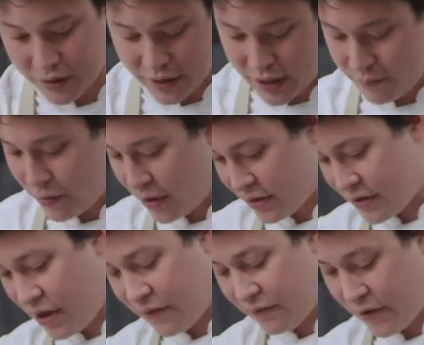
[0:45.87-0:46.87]
The gut ball is
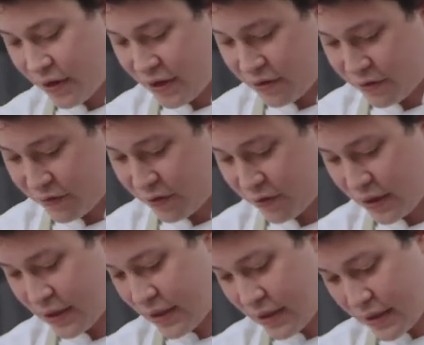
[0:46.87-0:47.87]
not very useful
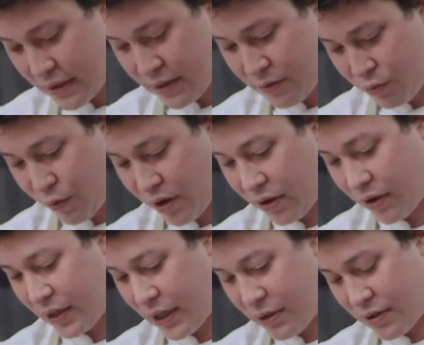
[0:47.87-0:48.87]
because it's where
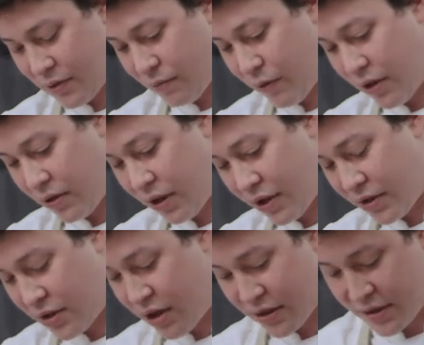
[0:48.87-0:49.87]
it's where a lot of
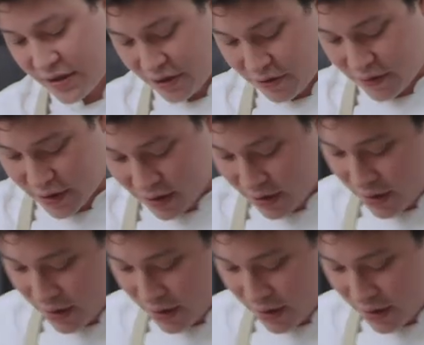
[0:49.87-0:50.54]
the toxins in geoduck